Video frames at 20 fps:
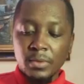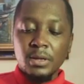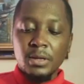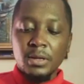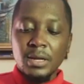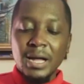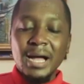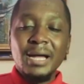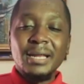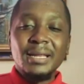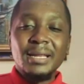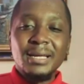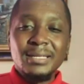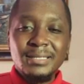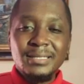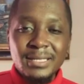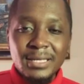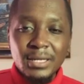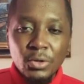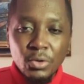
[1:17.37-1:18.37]
And
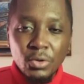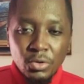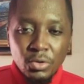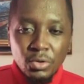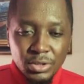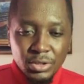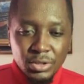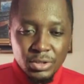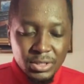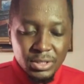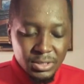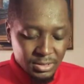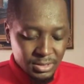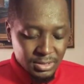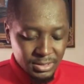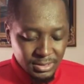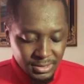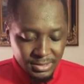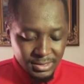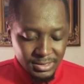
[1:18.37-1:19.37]
the loss
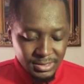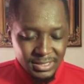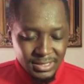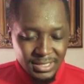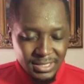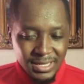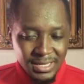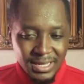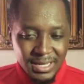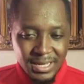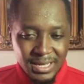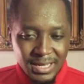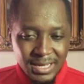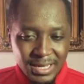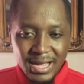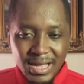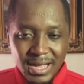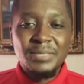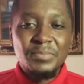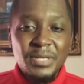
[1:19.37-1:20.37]

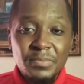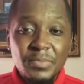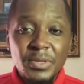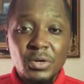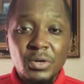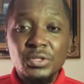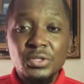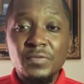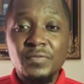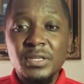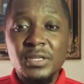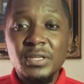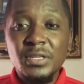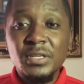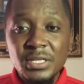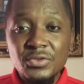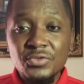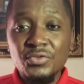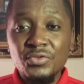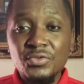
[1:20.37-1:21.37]
has been because of the
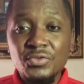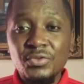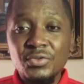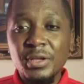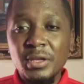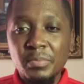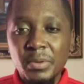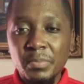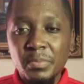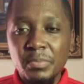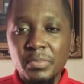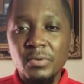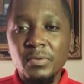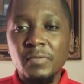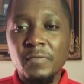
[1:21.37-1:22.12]
Central Kenya people